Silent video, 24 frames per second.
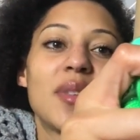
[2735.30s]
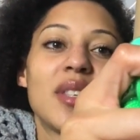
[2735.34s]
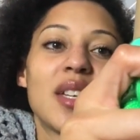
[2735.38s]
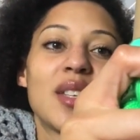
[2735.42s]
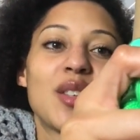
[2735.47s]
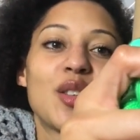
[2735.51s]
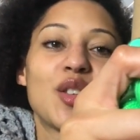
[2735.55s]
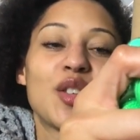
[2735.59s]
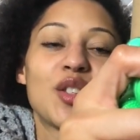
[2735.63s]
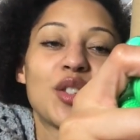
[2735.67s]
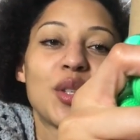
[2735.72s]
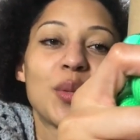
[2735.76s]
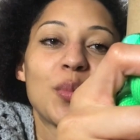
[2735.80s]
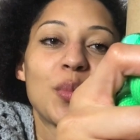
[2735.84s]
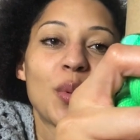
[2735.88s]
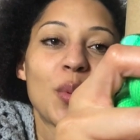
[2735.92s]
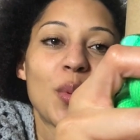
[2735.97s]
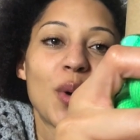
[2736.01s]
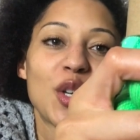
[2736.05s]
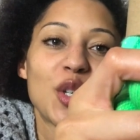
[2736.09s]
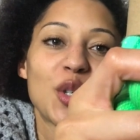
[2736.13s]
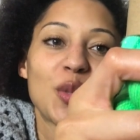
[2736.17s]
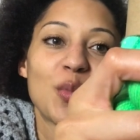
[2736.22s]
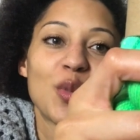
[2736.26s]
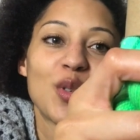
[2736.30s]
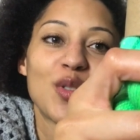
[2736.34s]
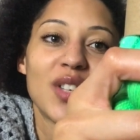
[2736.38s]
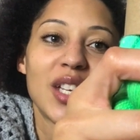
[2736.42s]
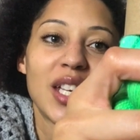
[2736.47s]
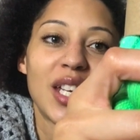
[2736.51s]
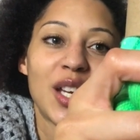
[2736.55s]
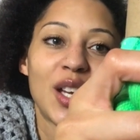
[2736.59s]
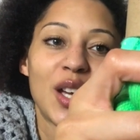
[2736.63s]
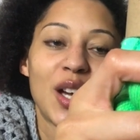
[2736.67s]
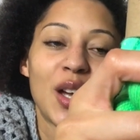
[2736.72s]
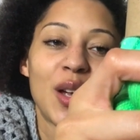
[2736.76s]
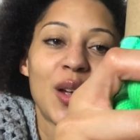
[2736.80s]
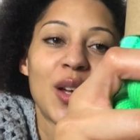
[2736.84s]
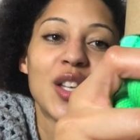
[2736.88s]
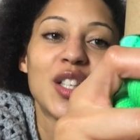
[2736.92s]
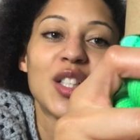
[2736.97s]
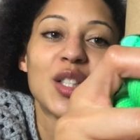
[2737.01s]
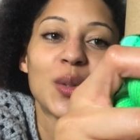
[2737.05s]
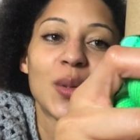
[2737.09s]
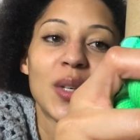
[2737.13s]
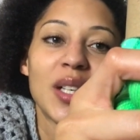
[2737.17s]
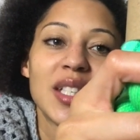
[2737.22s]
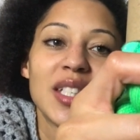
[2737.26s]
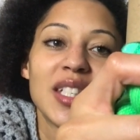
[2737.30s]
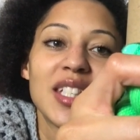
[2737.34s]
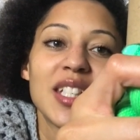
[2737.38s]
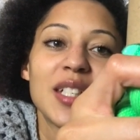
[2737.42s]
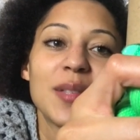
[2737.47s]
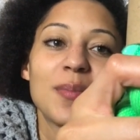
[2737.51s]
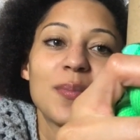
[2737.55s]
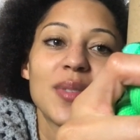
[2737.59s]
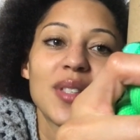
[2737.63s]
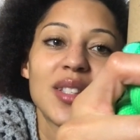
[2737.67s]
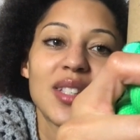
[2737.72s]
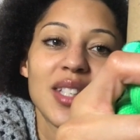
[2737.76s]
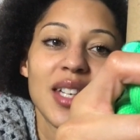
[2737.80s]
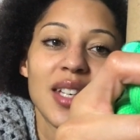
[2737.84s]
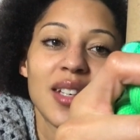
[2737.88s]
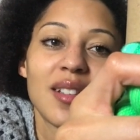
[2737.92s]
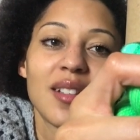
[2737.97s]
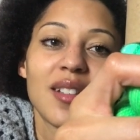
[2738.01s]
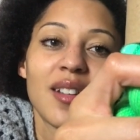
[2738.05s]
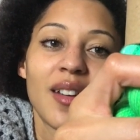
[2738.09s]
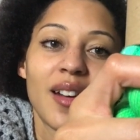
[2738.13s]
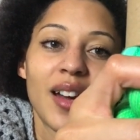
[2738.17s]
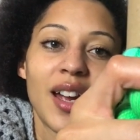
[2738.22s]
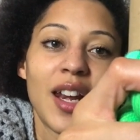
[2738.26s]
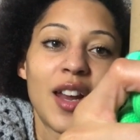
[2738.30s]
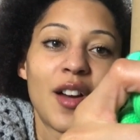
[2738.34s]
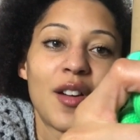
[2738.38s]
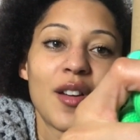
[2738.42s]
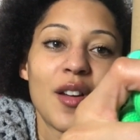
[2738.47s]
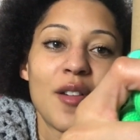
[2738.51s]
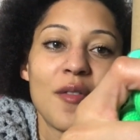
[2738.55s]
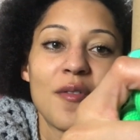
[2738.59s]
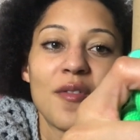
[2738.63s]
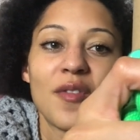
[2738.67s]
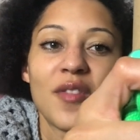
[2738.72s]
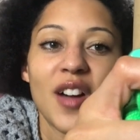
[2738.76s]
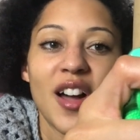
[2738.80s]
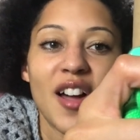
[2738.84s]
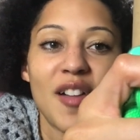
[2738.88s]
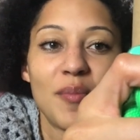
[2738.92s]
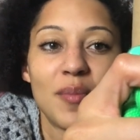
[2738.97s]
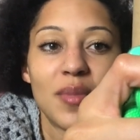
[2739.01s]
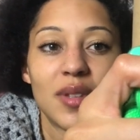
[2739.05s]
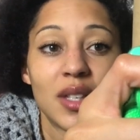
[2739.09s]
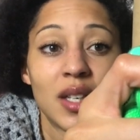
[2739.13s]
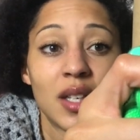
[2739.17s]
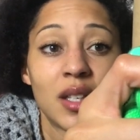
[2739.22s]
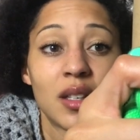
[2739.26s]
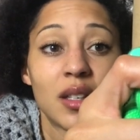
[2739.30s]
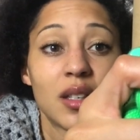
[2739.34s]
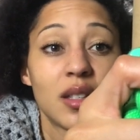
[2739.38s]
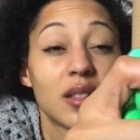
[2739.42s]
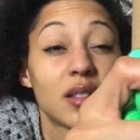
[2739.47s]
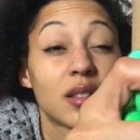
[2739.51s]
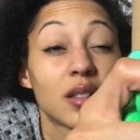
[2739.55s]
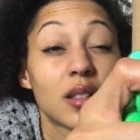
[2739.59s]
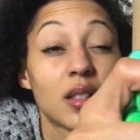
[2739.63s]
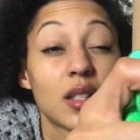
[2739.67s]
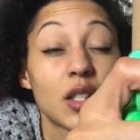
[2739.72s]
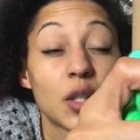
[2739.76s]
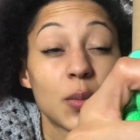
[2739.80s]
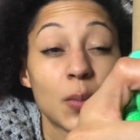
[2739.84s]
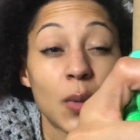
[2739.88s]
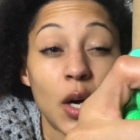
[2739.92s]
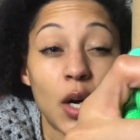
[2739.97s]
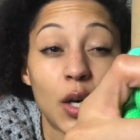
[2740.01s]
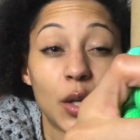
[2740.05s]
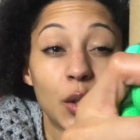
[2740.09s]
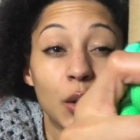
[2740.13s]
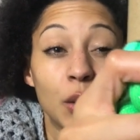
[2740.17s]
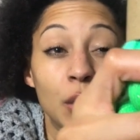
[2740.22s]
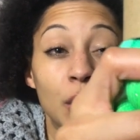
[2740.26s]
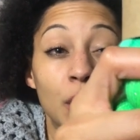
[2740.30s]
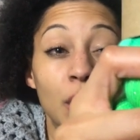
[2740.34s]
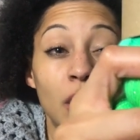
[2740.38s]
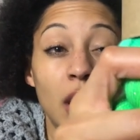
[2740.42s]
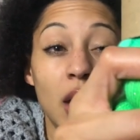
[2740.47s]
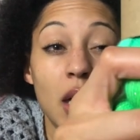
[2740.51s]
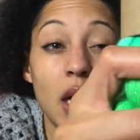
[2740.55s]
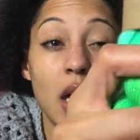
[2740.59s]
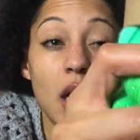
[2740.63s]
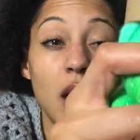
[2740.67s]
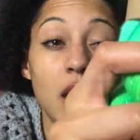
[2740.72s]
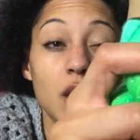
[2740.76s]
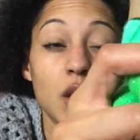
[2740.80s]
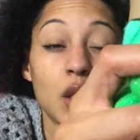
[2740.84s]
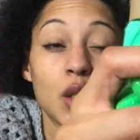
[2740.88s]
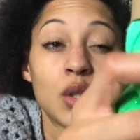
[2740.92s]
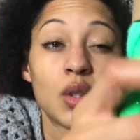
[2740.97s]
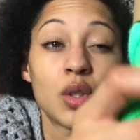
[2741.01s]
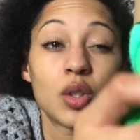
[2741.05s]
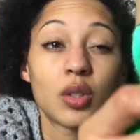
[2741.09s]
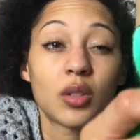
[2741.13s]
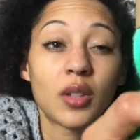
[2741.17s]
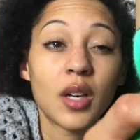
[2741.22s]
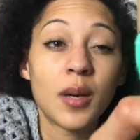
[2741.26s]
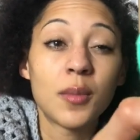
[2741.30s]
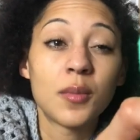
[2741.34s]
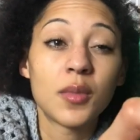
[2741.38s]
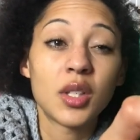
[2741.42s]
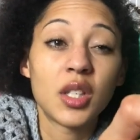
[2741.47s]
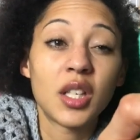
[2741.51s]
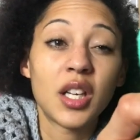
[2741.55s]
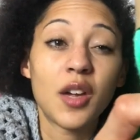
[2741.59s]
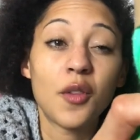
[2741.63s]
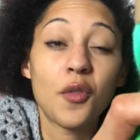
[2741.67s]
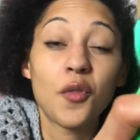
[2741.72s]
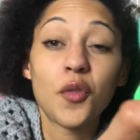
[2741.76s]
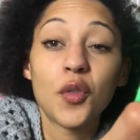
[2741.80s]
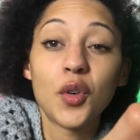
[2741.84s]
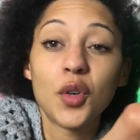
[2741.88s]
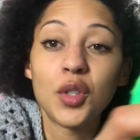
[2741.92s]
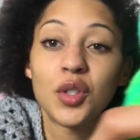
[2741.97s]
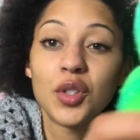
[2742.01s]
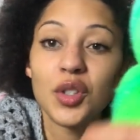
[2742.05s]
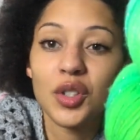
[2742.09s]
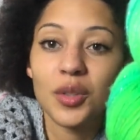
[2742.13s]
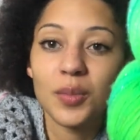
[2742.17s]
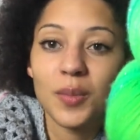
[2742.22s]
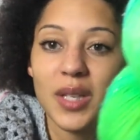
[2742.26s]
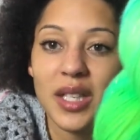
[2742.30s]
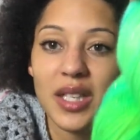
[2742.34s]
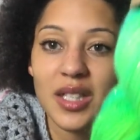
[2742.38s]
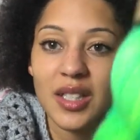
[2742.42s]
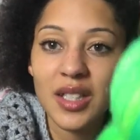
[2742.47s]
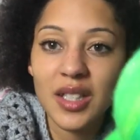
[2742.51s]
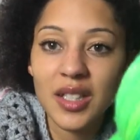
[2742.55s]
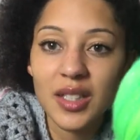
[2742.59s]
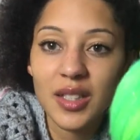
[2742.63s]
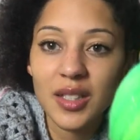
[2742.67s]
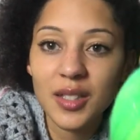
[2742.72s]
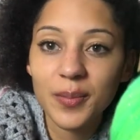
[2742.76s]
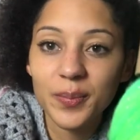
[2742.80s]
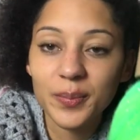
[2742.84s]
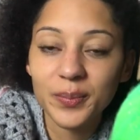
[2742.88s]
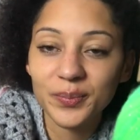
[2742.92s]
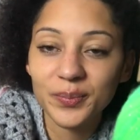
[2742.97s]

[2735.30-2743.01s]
superwash merino, 20% nylon and 5% sparkle. It's 100 grams and you get 400 metres.